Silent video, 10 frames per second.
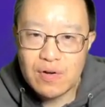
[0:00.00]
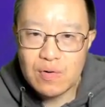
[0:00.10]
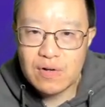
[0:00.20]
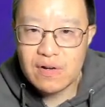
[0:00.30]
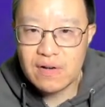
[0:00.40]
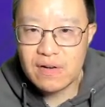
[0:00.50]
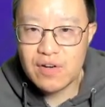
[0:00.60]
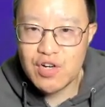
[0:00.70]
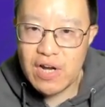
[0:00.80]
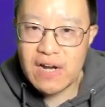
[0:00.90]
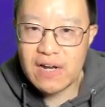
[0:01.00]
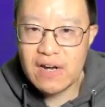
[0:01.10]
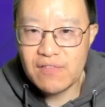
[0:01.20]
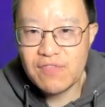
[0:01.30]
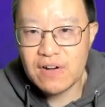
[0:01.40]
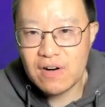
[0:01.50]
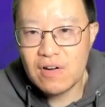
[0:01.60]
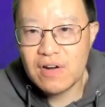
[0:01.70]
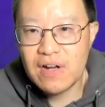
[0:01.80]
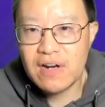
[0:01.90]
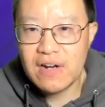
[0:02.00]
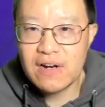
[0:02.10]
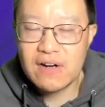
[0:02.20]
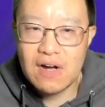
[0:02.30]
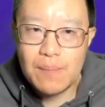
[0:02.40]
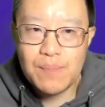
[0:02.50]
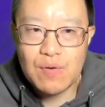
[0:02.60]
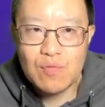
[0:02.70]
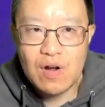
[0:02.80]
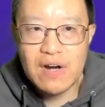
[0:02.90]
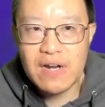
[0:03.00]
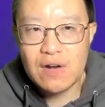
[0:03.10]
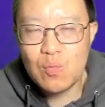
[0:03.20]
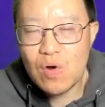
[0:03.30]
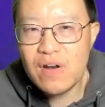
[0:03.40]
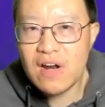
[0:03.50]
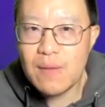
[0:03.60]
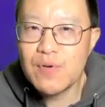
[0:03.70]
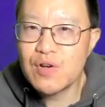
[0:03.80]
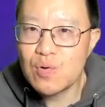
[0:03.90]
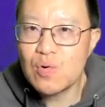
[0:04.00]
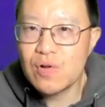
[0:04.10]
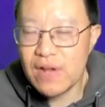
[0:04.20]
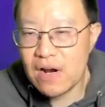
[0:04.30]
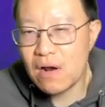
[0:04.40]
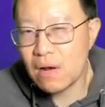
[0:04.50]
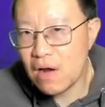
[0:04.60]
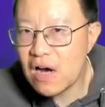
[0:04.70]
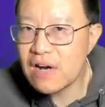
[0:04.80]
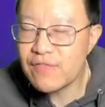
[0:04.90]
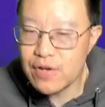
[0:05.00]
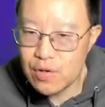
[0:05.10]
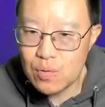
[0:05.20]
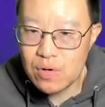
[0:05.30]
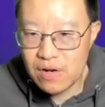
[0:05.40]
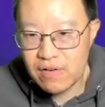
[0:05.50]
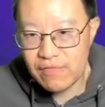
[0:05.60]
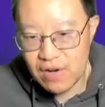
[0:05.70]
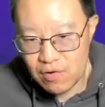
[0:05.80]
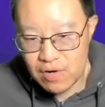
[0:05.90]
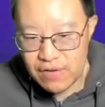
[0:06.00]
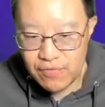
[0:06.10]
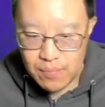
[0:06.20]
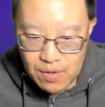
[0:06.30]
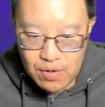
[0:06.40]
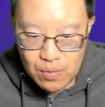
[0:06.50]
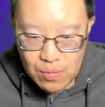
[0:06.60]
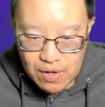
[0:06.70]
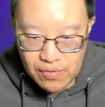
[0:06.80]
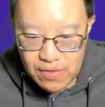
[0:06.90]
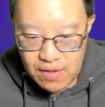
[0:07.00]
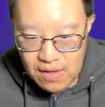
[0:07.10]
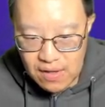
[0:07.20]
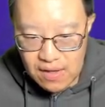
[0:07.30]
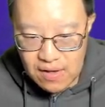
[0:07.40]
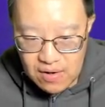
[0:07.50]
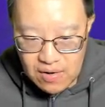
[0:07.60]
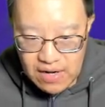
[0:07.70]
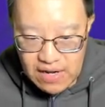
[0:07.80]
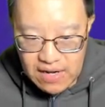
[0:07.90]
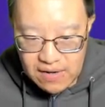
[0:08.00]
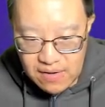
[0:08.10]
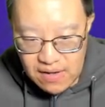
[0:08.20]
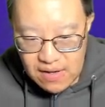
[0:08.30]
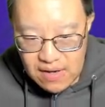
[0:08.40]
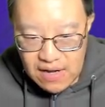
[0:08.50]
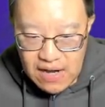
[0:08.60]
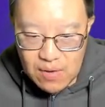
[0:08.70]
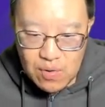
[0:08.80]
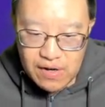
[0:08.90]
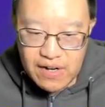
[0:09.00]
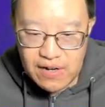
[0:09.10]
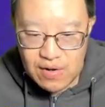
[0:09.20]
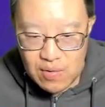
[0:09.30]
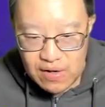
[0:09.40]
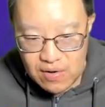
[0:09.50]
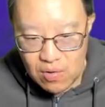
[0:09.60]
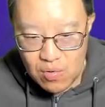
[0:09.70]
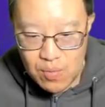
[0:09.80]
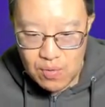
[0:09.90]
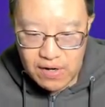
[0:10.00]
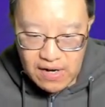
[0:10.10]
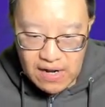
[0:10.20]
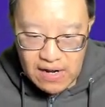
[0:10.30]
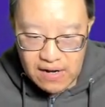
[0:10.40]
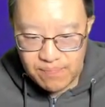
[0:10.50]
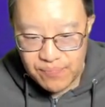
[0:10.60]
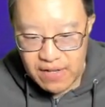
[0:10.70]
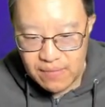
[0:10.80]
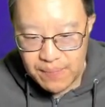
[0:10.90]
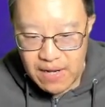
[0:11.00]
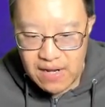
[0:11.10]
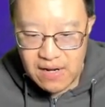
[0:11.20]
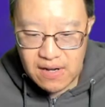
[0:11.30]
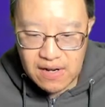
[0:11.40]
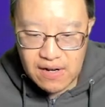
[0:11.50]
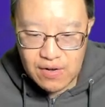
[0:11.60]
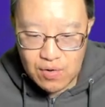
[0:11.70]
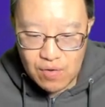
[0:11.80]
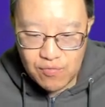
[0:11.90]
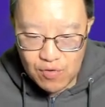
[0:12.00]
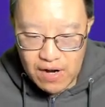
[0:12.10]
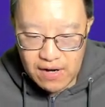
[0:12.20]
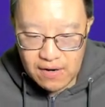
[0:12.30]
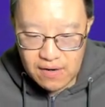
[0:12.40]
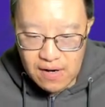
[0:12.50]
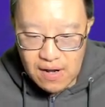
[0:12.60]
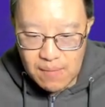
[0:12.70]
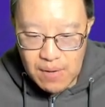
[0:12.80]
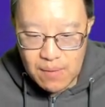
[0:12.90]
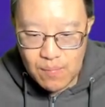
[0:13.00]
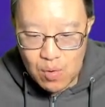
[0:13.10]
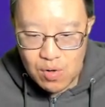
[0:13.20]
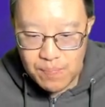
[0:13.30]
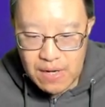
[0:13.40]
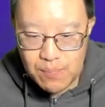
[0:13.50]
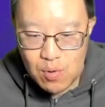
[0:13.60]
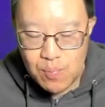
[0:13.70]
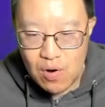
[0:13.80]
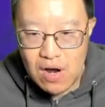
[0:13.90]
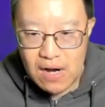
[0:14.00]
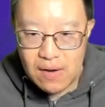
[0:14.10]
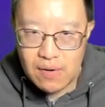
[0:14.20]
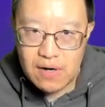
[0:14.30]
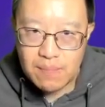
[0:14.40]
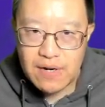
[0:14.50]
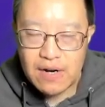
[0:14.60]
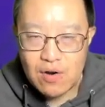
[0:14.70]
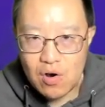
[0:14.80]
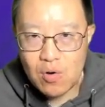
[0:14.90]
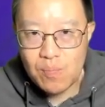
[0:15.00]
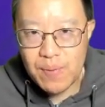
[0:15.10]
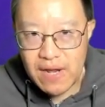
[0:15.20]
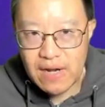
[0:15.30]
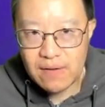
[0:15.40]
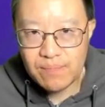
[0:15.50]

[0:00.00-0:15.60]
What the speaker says: is check if the target is up and running is one that I'm sure that a lot of you is very familiar with. Okay? And what CISO's Global said, ping is your friend, but most people block something called ping.